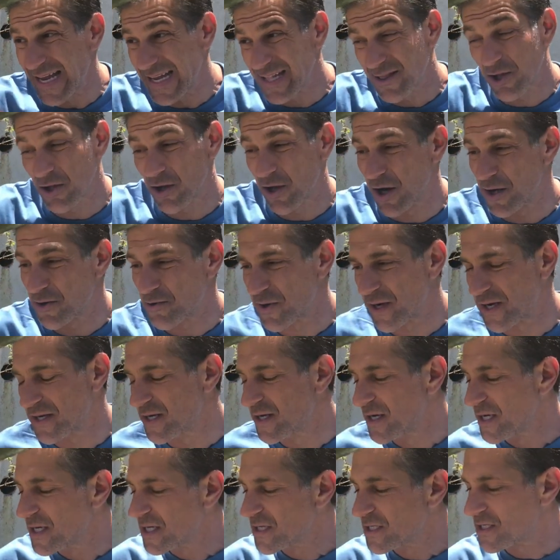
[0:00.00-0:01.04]
in the long run.
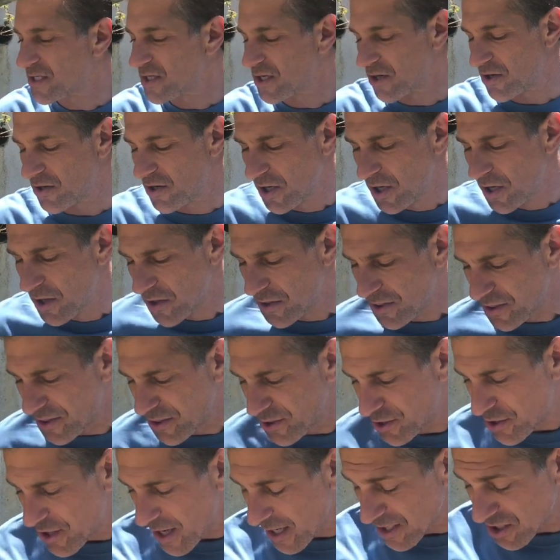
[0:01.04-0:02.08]
So
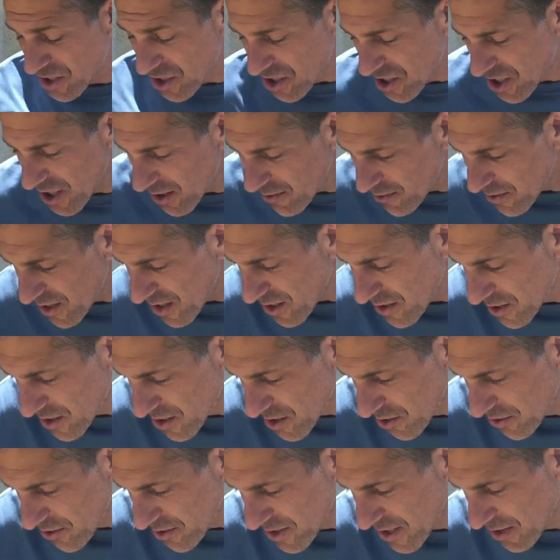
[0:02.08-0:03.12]
I just shared with you the
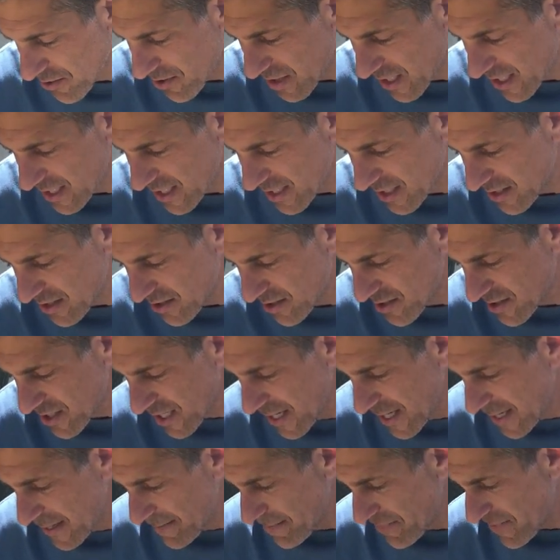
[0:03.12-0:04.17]
soils that we're going to use,
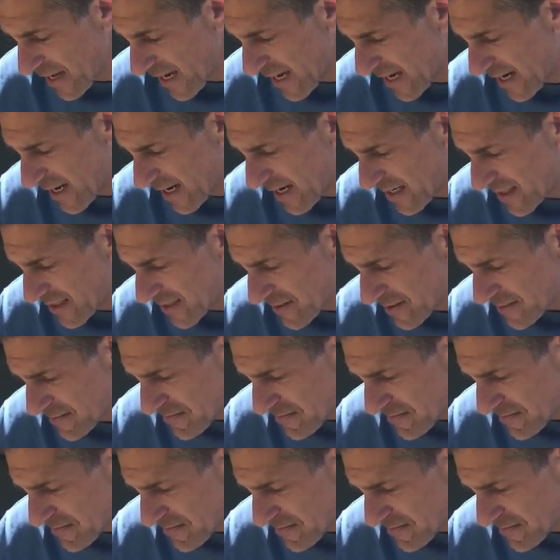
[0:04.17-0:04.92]
and,